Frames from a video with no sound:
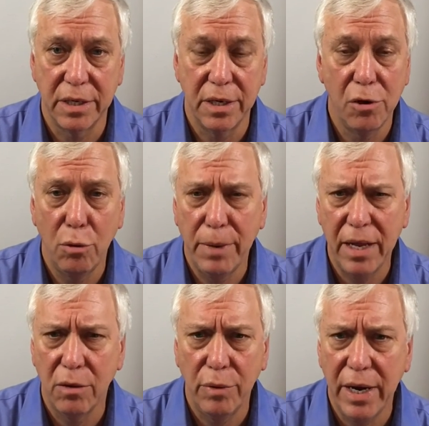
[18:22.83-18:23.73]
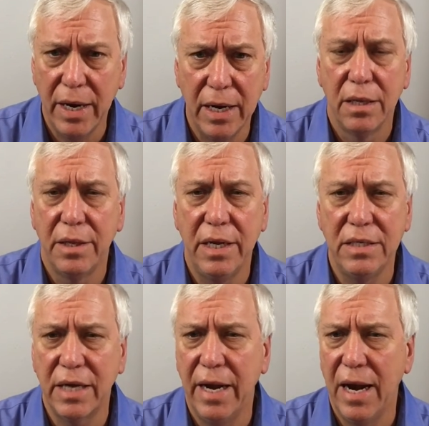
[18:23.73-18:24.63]
And oh, by the way, these
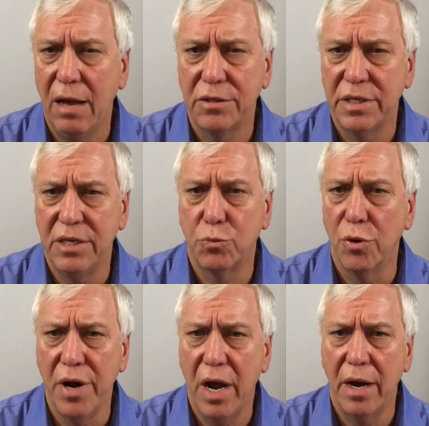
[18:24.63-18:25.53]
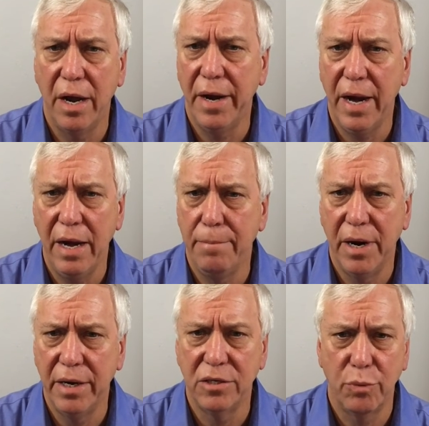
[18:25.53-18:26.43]
8 House seats were not on
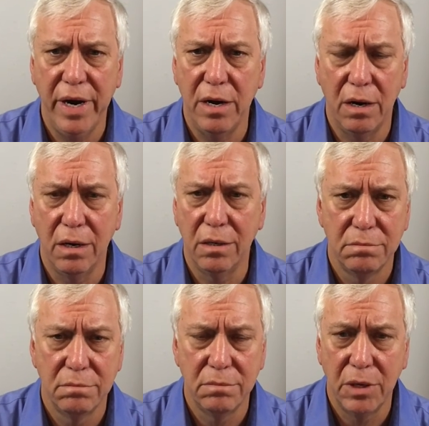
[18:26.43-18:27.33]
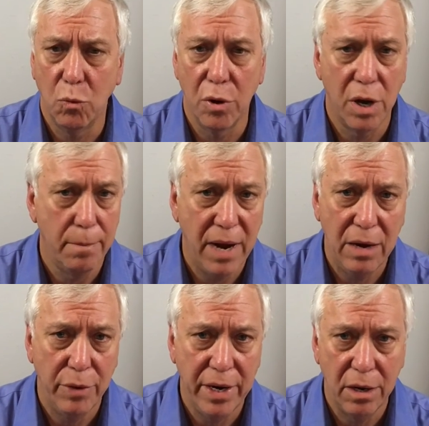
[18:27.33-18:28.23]
anybody's radar. They weren't on my
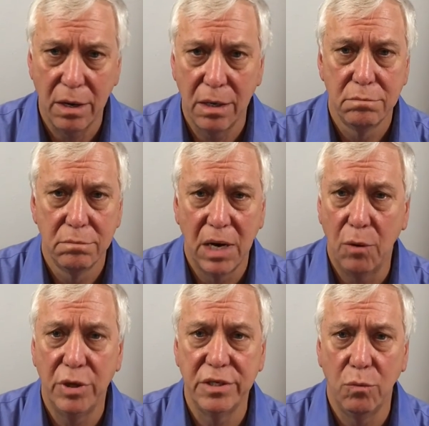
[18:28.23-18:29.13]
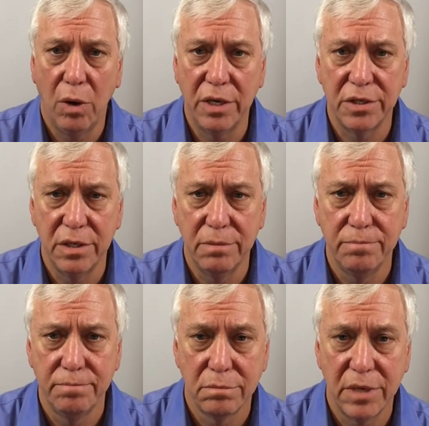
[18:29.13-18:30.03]
radar. I wasn't watching them.
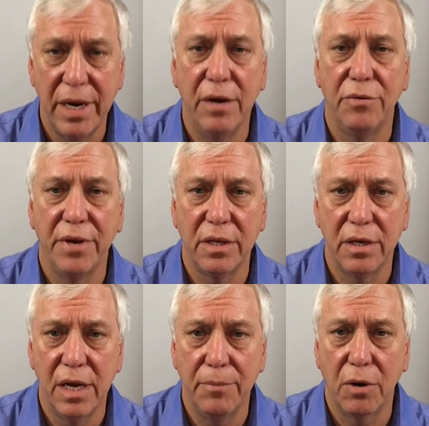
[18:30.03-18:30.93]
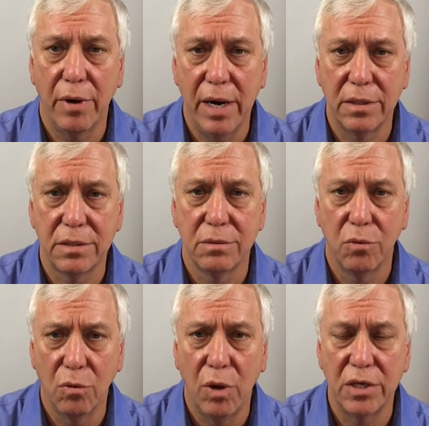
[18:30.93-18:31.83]
And I don't think the Democrats were
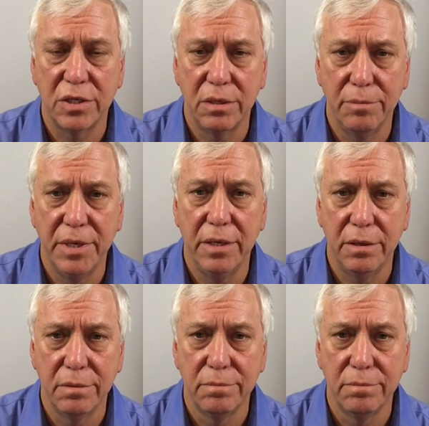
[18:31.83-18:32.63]
watching them either.